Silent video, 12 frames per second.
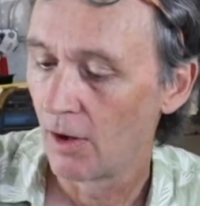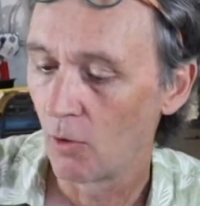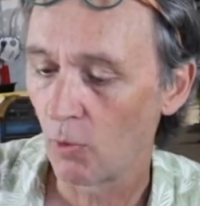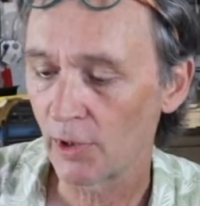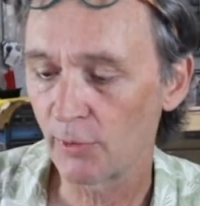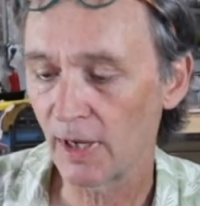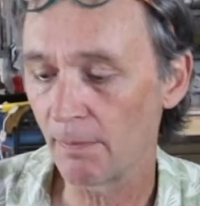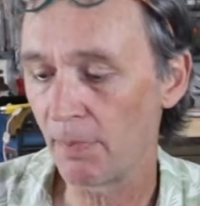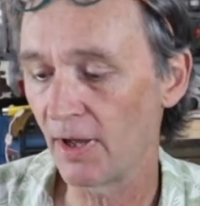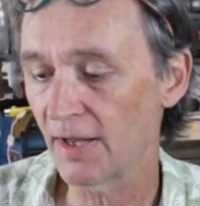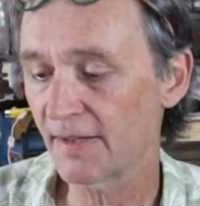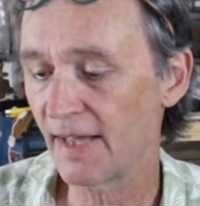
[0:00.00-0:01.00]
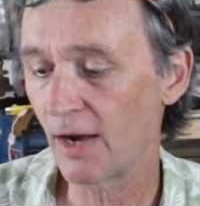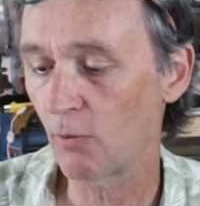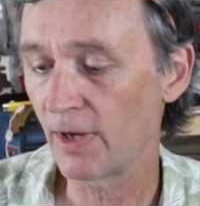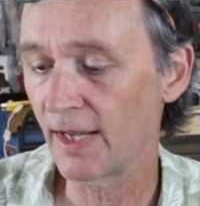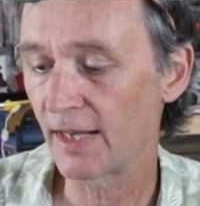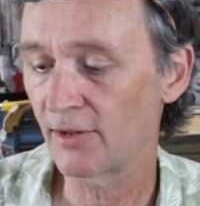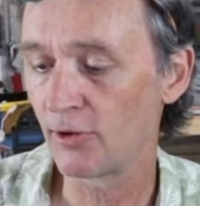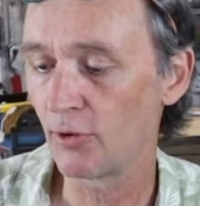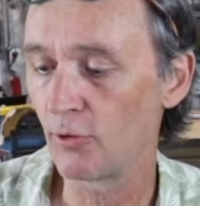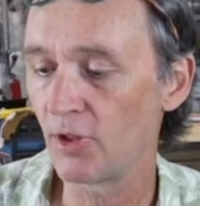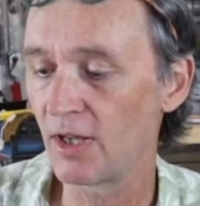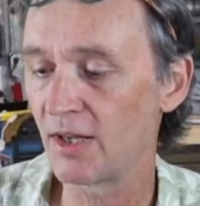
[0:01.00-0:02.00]
Once we get past that, we get
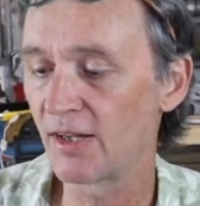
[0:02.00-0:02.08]
to the